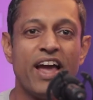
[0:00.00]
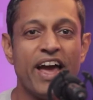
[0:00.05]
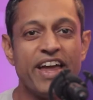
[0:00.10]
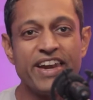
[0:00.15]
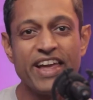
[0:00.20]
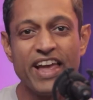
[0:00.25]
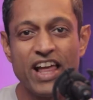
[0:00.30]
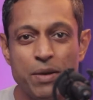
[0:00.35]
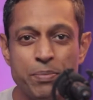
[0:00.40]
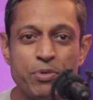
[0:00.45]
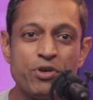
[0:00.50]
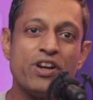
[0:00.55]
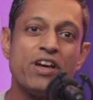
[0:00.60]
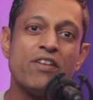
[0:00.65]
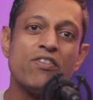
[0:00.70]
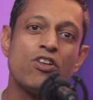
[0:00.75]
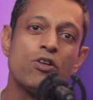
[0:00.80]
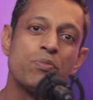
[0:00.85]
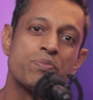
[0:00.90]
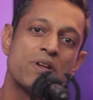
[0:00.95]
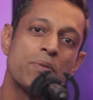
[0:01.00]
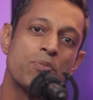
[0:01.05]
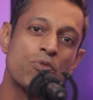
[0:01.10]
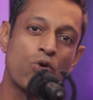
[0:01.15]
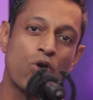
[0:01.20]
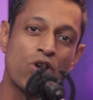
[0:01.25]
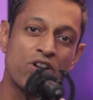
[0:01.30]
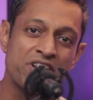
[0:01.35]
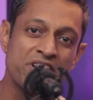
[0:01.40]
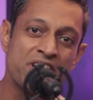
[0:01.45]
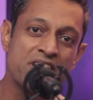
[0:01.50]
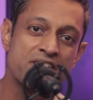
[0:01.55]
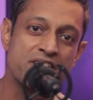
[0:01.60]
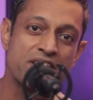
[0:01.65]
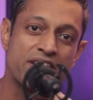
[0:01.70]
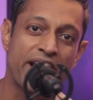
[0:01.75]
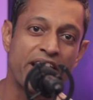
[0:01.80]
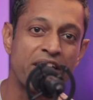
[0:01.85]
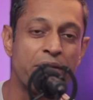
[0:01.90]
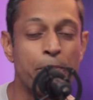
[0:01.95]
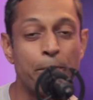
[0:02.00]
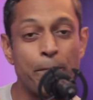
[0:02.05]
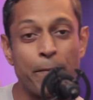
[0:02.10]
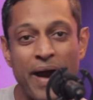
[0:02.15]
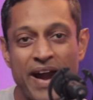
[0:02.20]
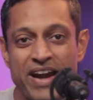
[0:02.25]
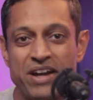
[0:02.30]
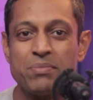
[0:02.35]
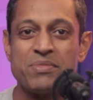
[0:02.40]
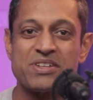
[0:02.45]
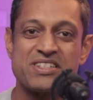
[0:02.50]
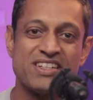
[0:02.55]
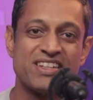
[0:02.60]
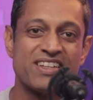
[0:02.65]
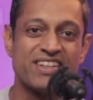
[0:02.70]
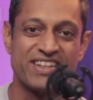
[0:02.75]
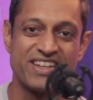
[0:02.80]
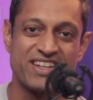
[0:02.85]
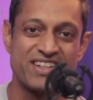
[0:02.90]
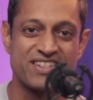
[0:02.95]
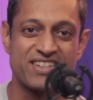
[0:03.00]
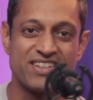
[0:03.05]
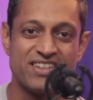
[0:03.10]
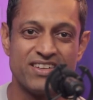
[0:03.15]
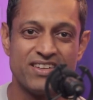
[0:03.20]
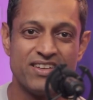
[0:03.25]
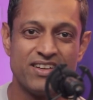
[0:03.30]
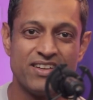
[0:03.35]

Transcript: and help you develop some coordination and a mind-muscle connection.